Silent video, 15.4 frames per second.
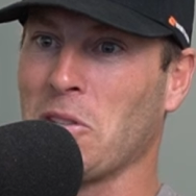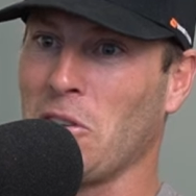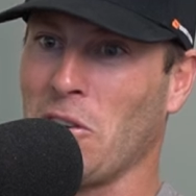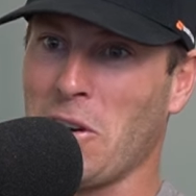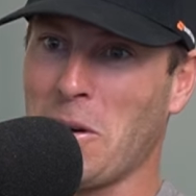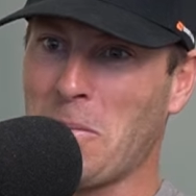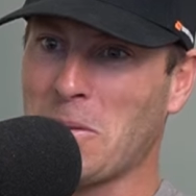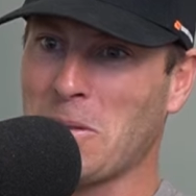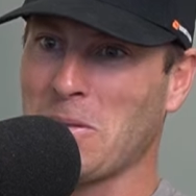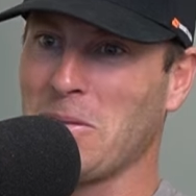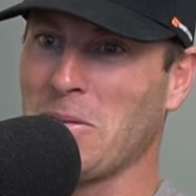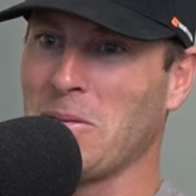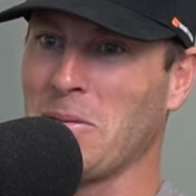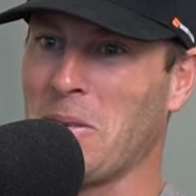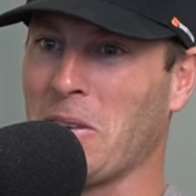times
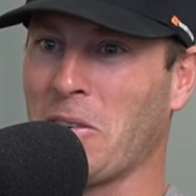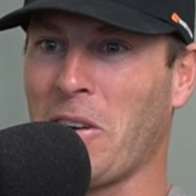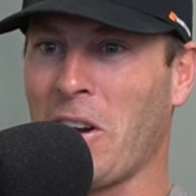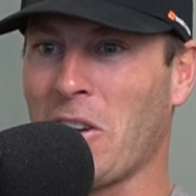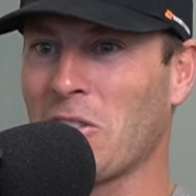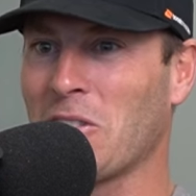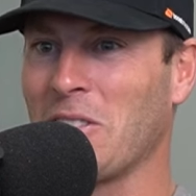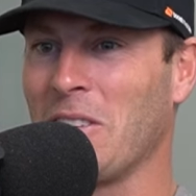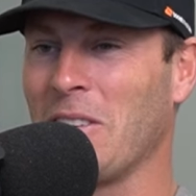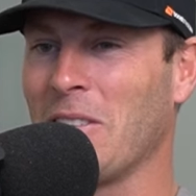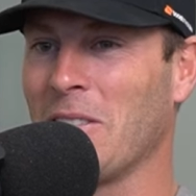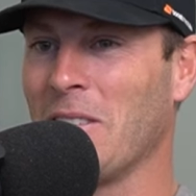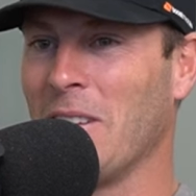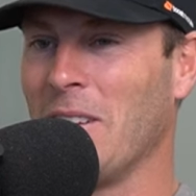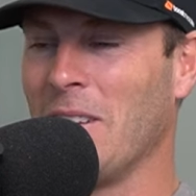when I crashed. You know,
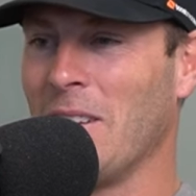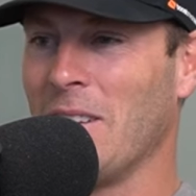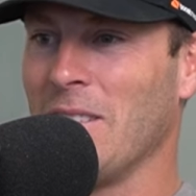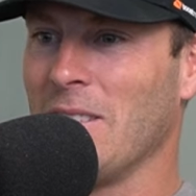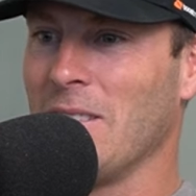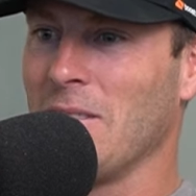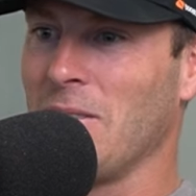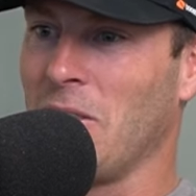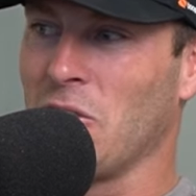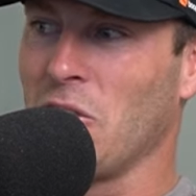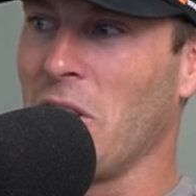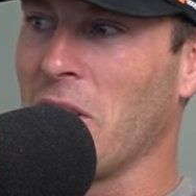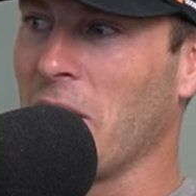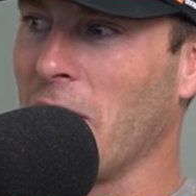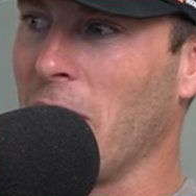when I was
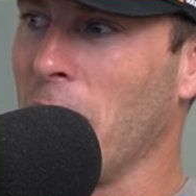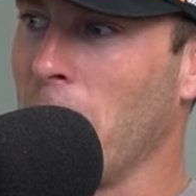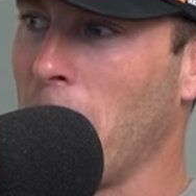younger,